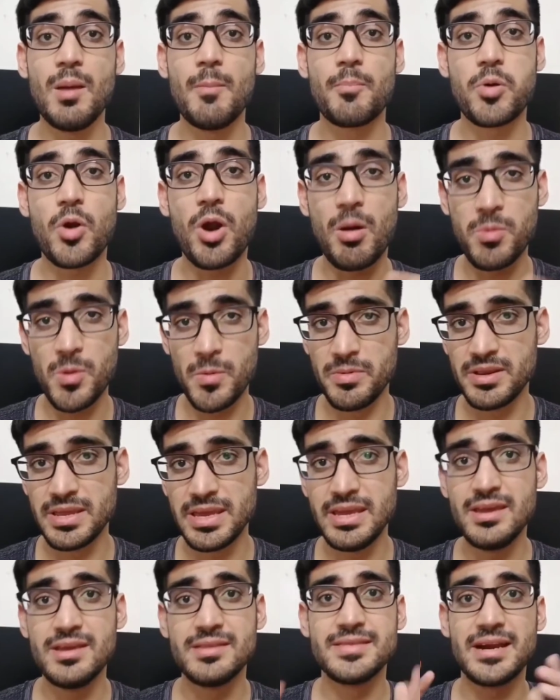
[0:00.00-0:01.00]

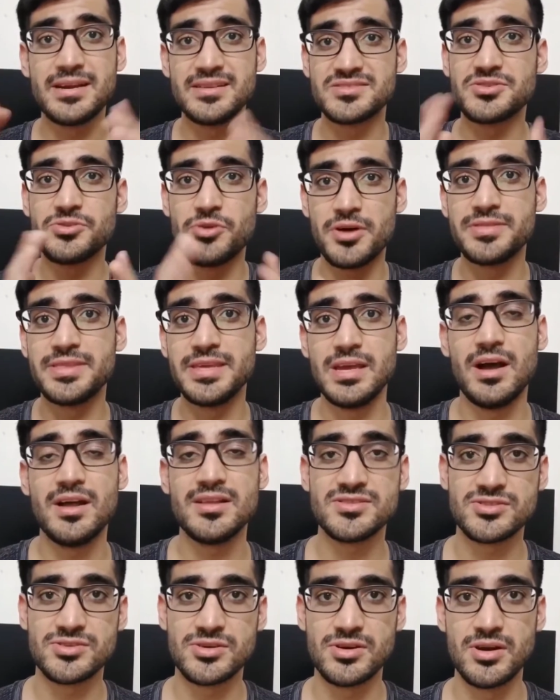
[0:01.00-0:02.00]
Probably that is not the
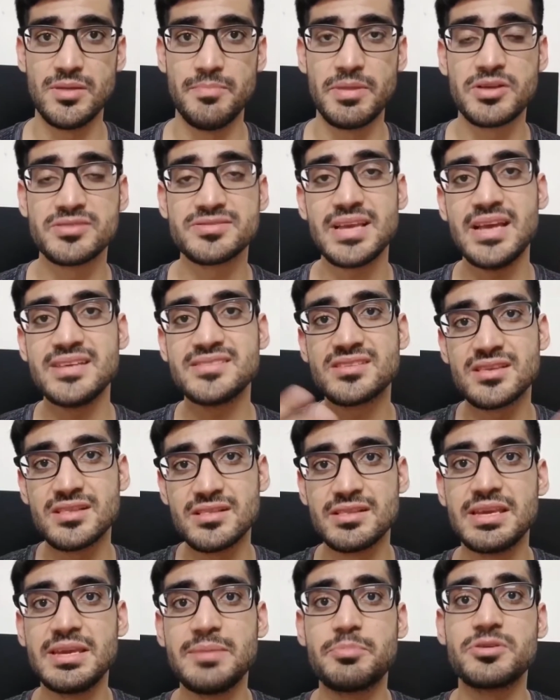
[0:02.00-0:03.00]
answer because
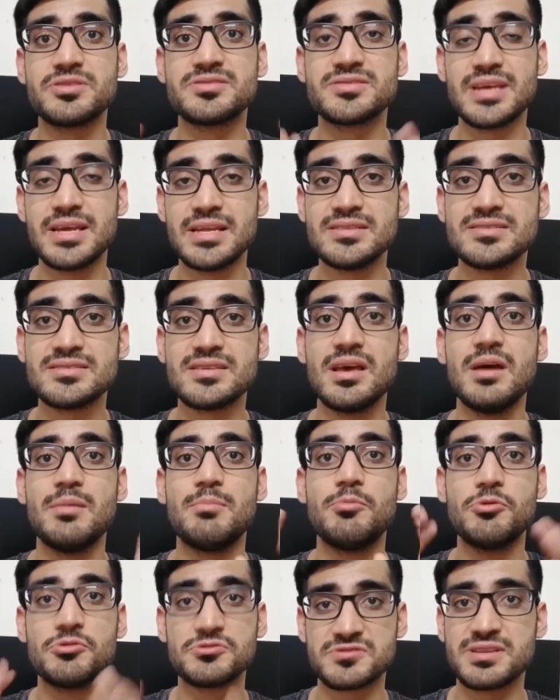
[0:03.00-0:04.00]
SLE presents
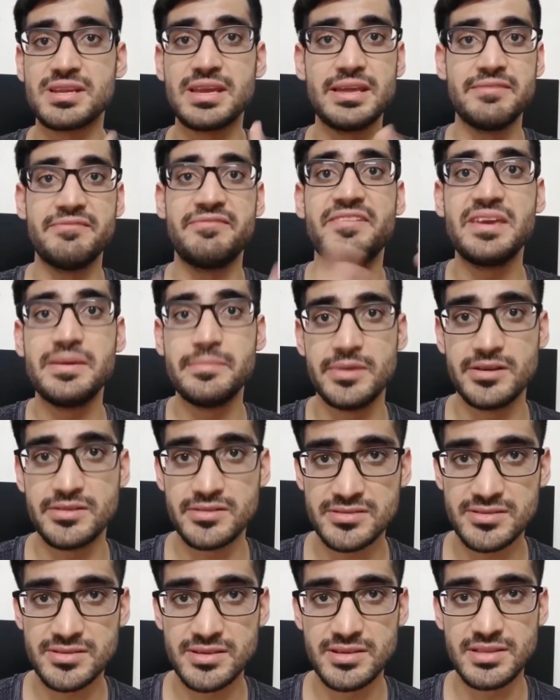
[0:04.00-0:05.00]
mostly in
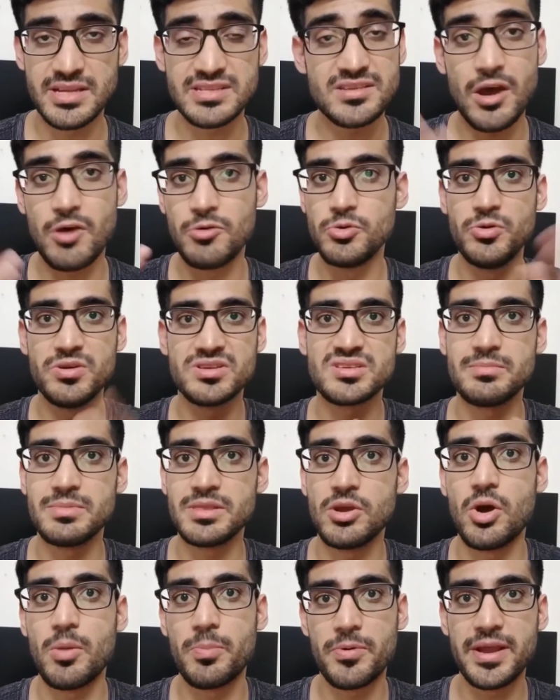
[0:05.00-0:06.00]
females. That's how
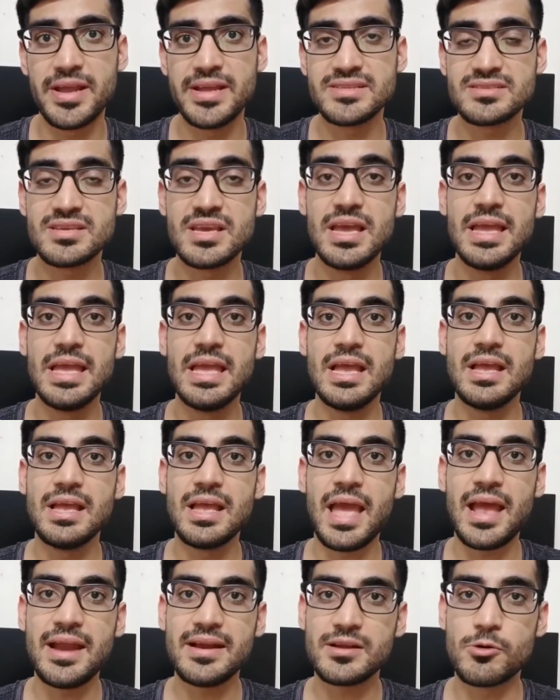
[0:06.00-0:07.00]
USMLE operates.
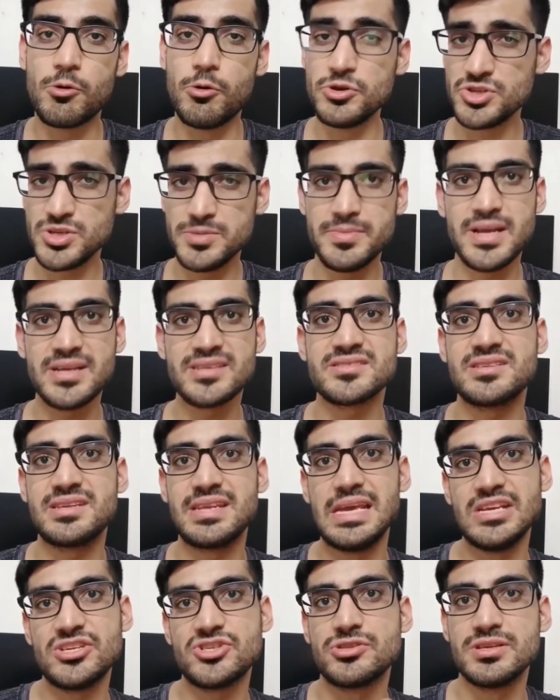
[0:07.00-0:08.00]
And question banks
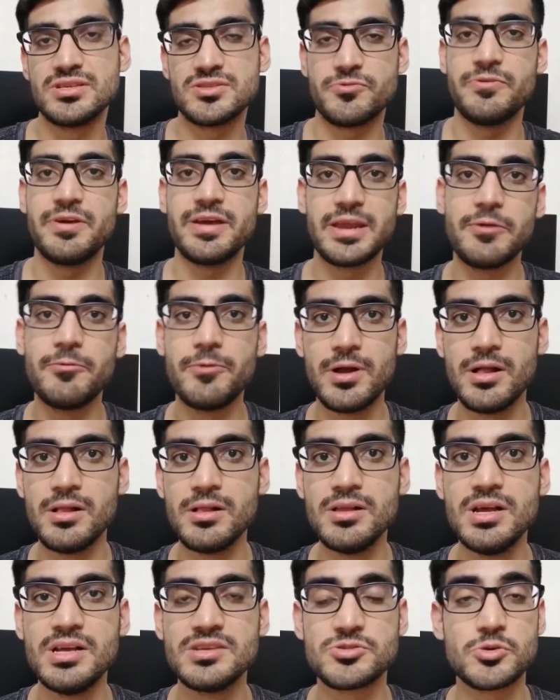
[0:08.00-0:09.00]
teach this very
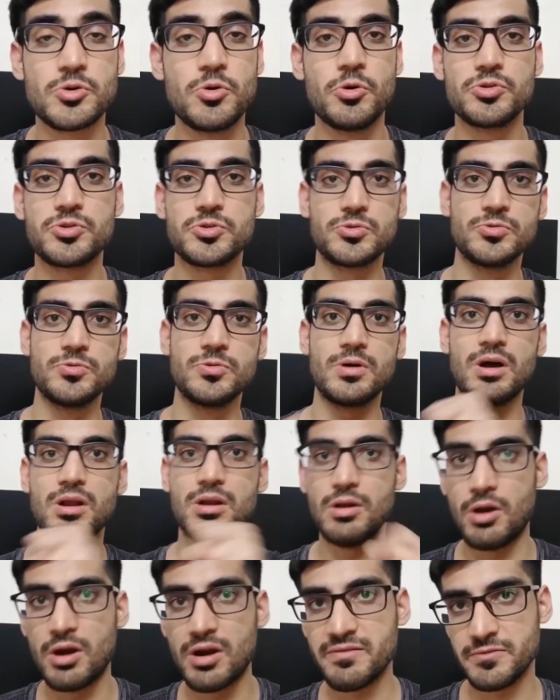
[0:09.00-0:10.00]
well. So go through a
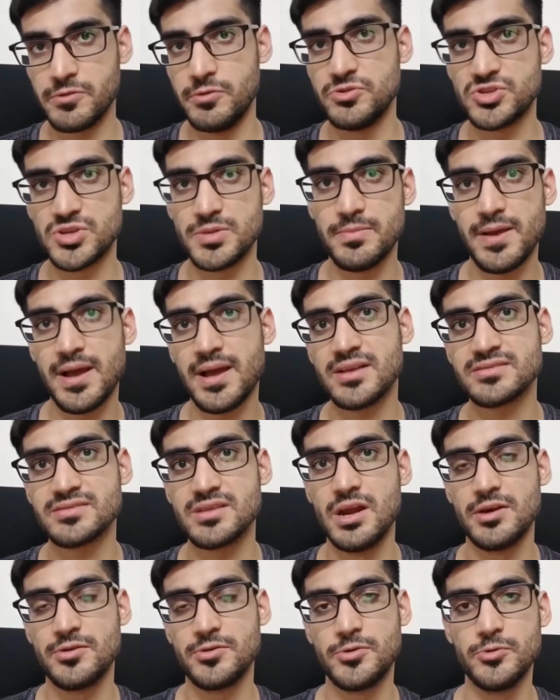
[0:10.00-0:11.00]
lot of question banks
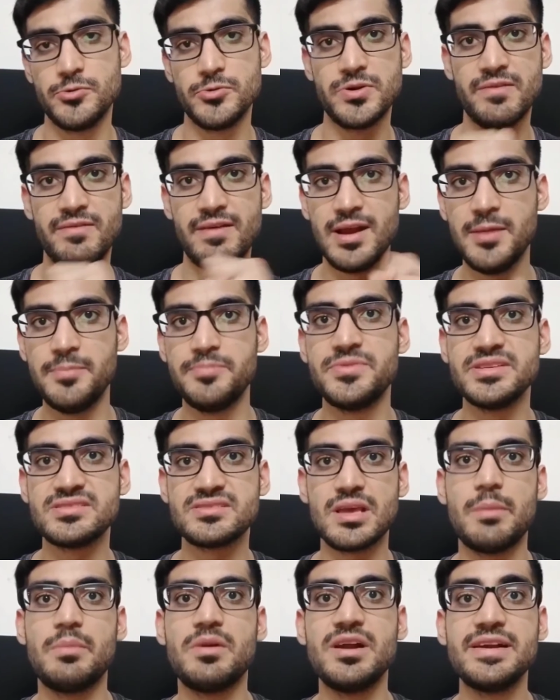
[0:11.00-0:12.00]
to develop
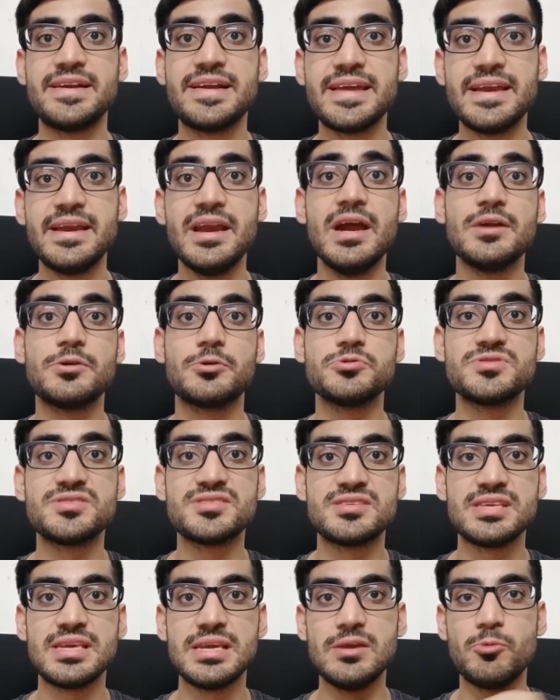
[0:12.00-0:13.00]
this ability to
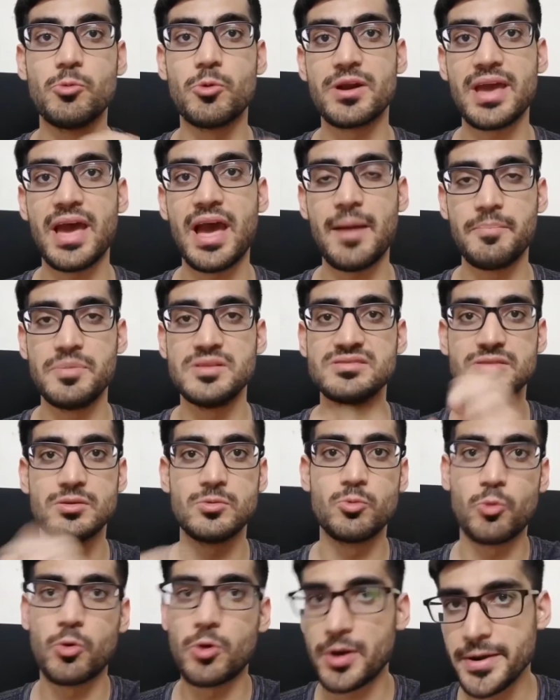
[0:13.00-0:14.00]
see what happens
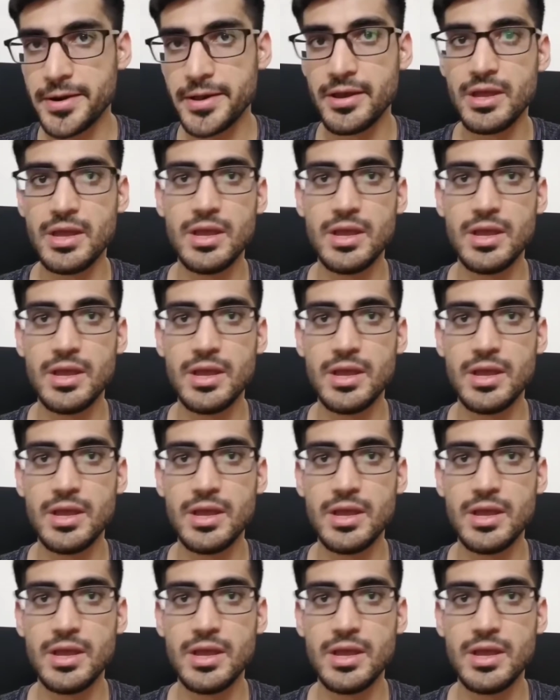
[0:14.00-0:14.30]
in what.